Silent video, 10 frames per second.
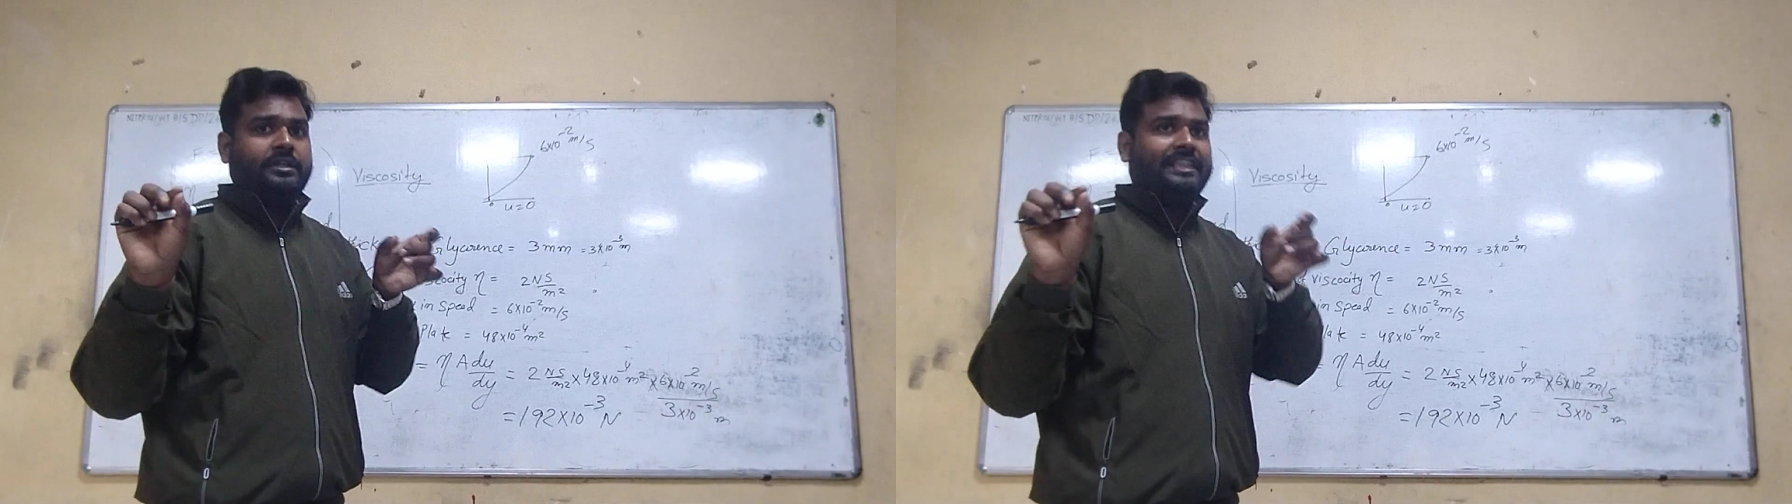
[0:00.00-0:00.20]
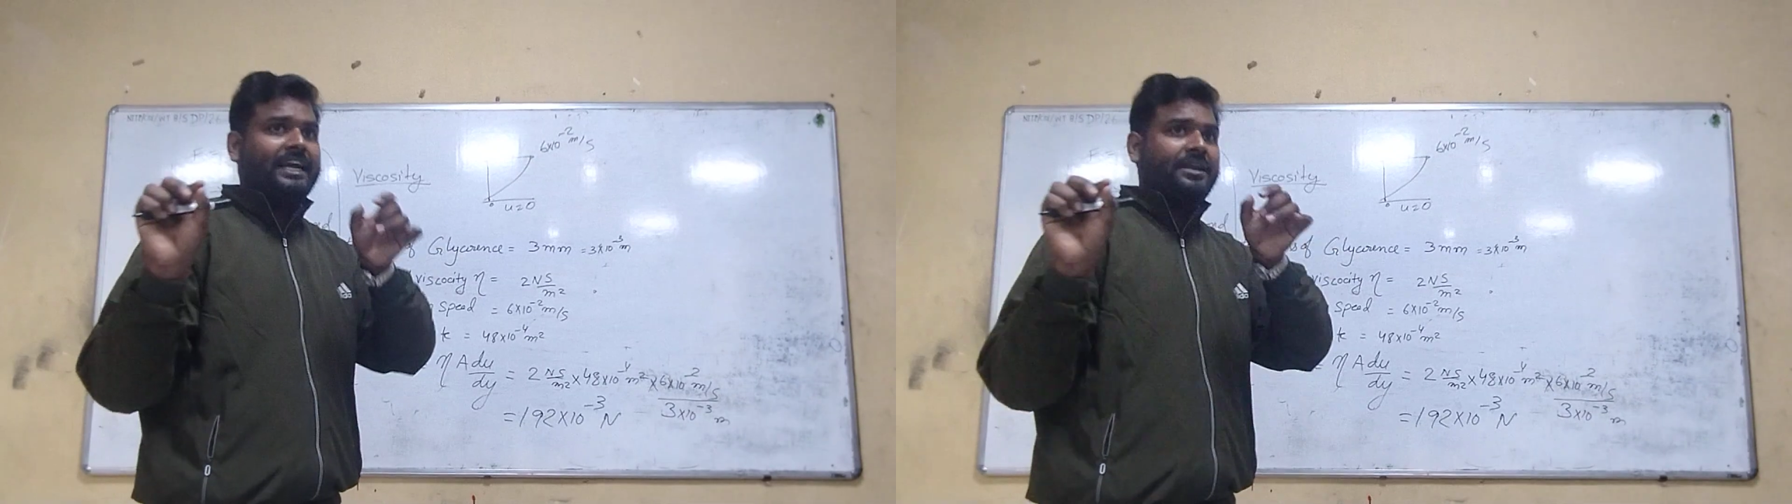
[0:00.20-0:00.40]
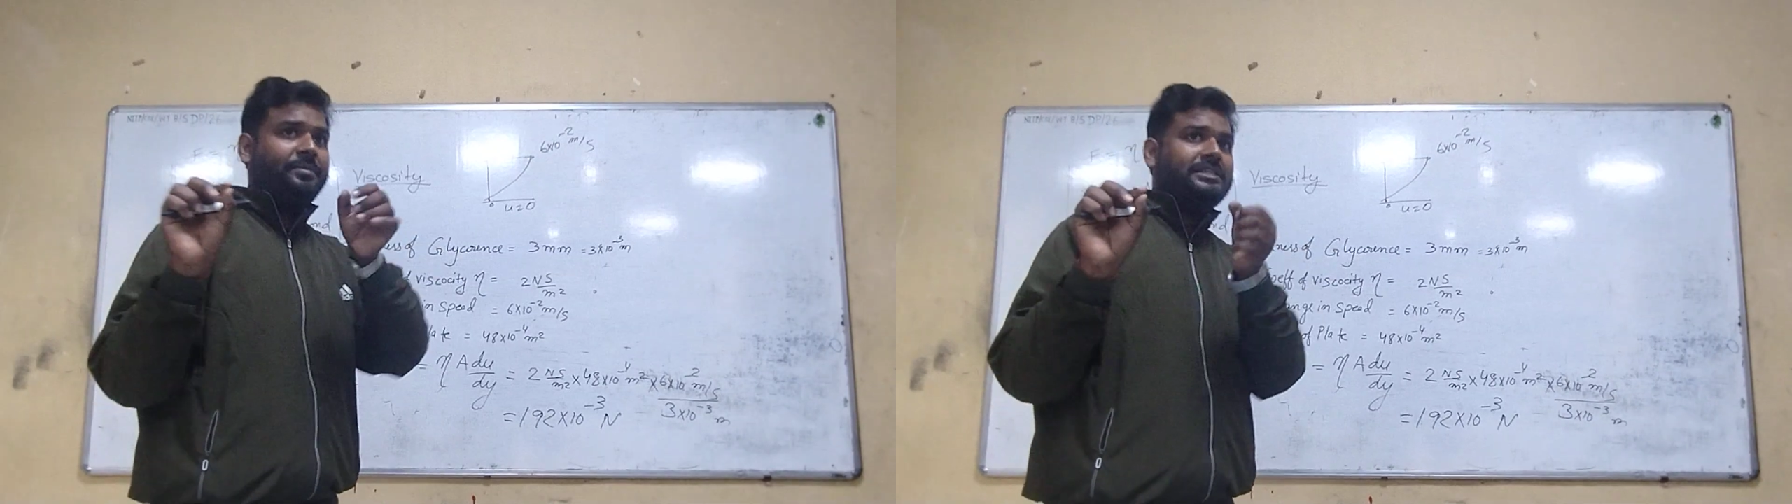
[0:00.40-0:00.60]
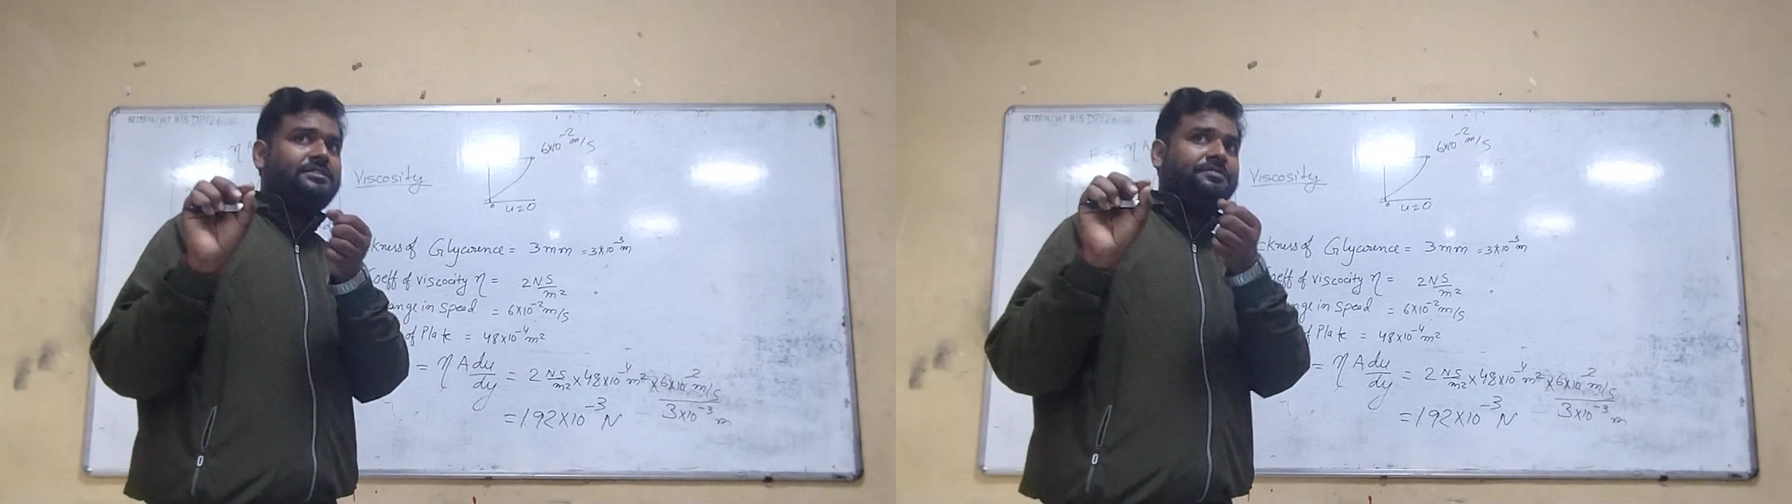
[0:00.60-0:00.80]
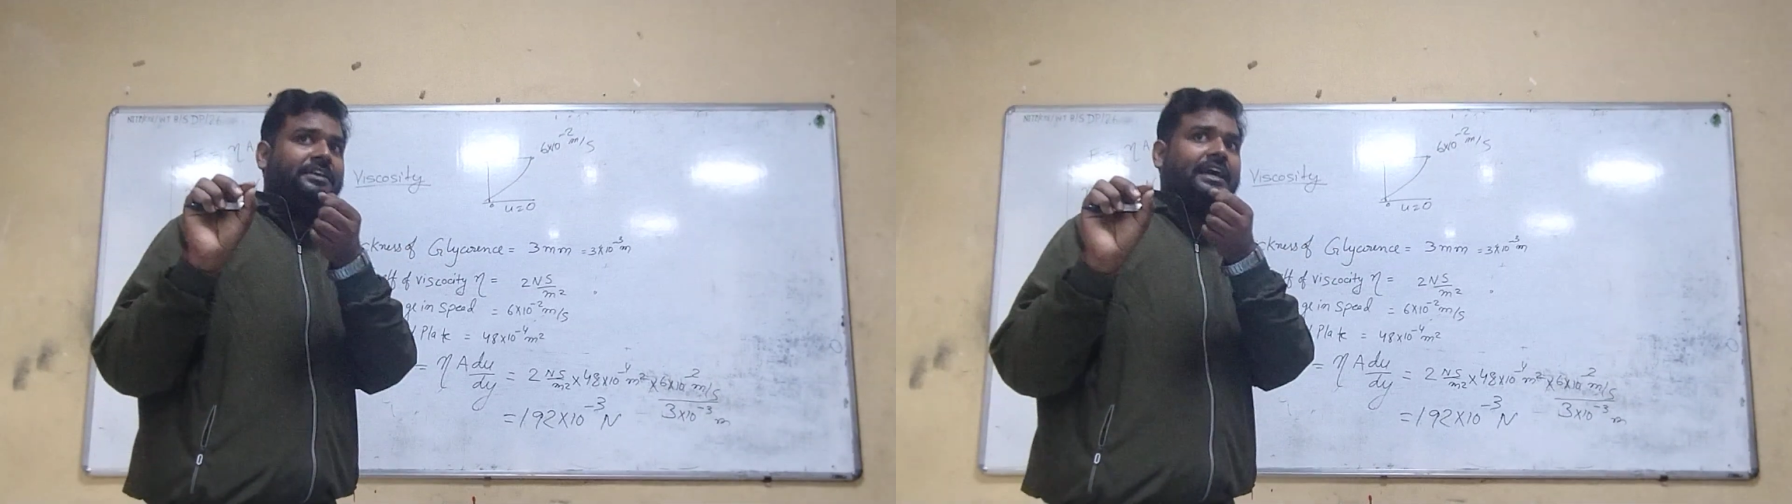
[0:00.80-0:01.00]
that
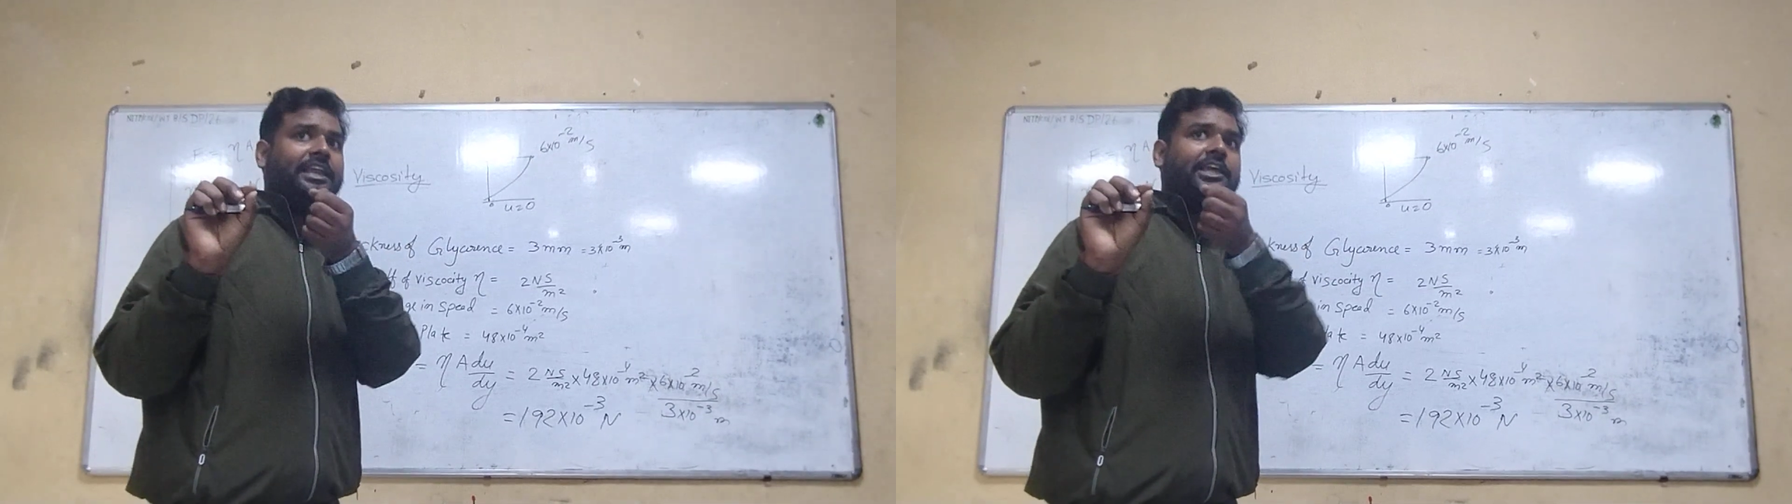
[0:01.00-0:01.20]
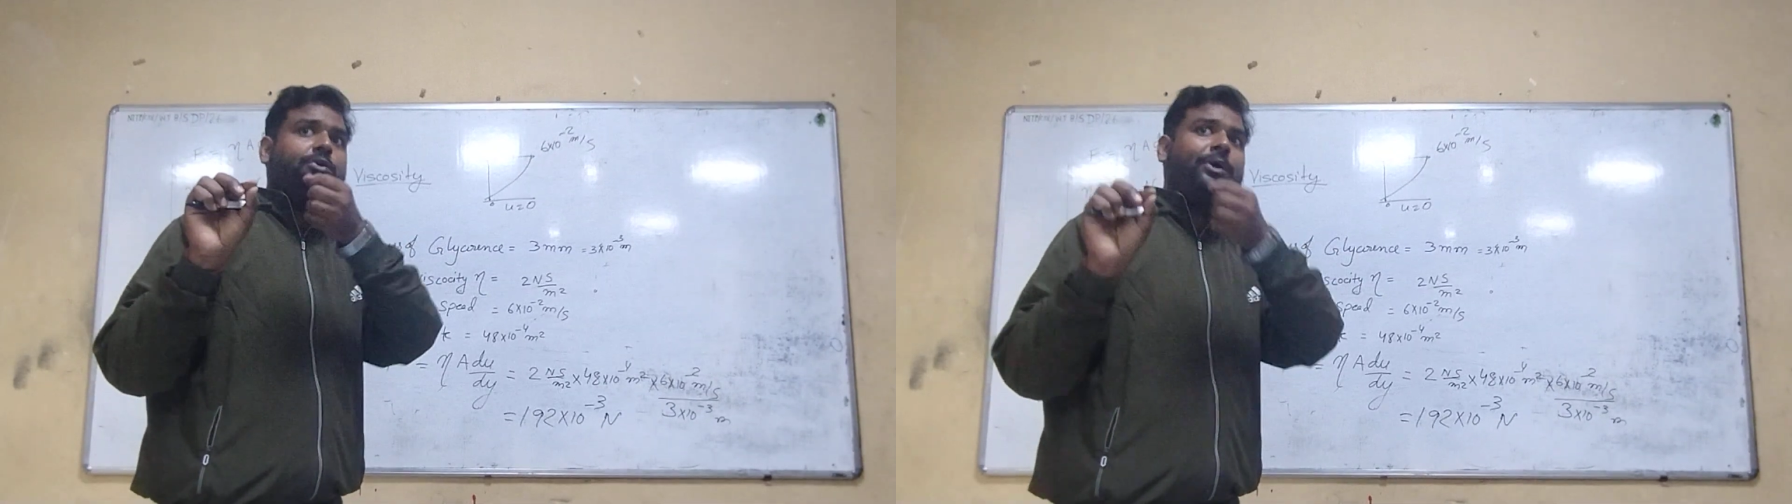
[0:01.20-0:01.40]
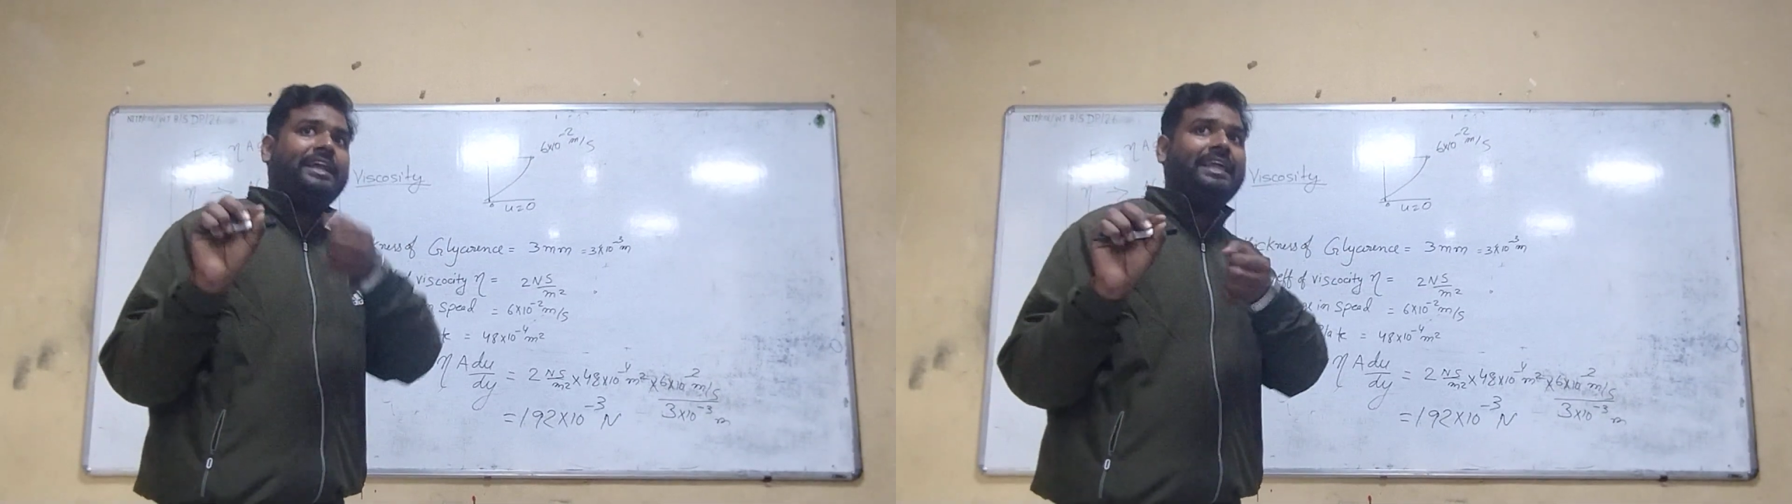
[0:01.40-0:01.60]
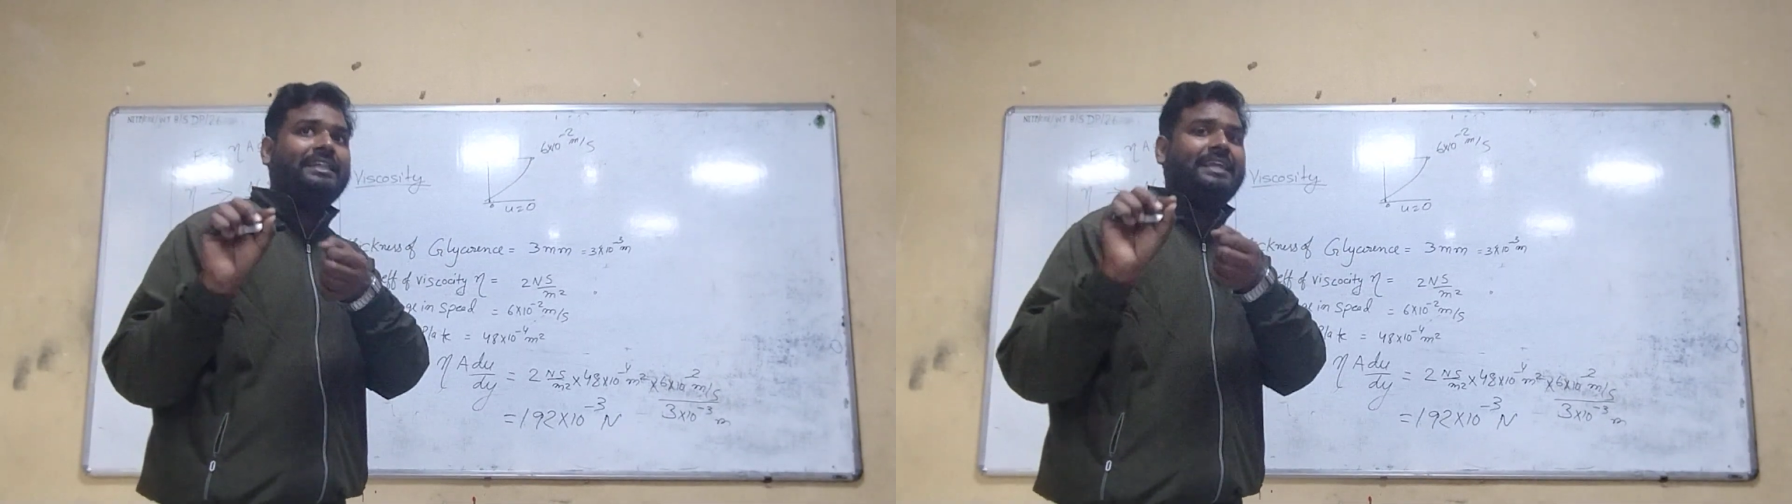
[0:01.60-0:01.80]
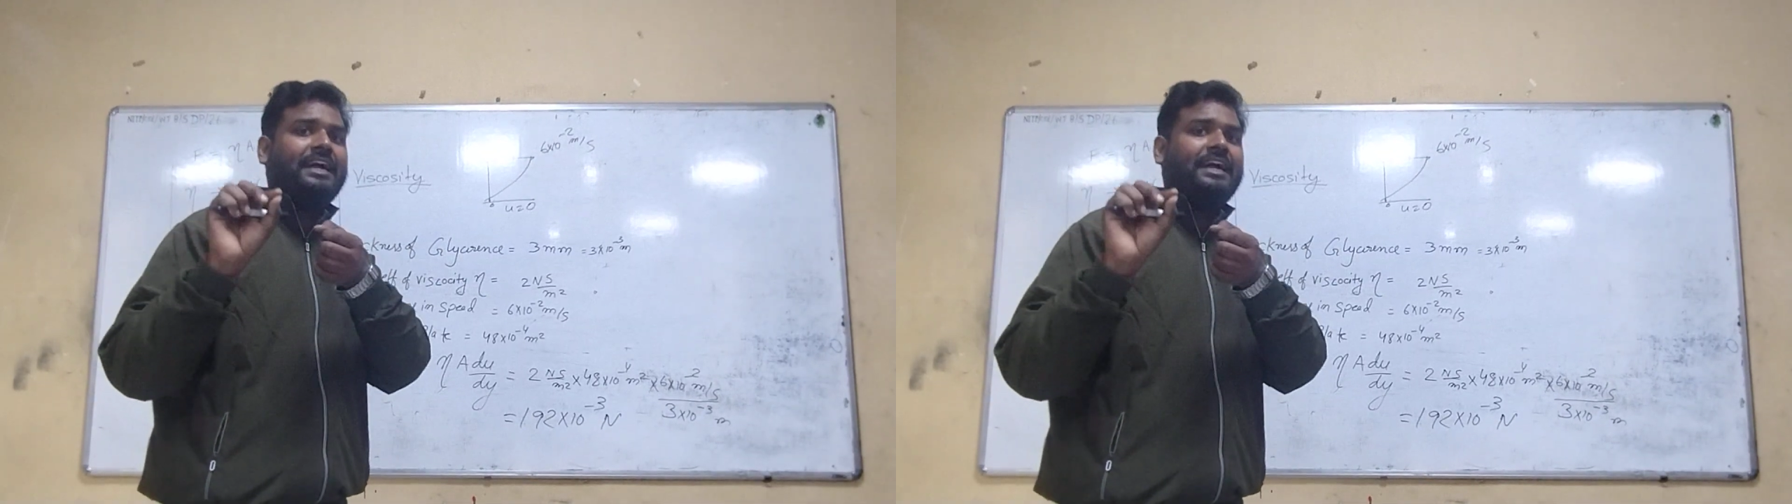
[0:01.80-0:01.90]
means we are equating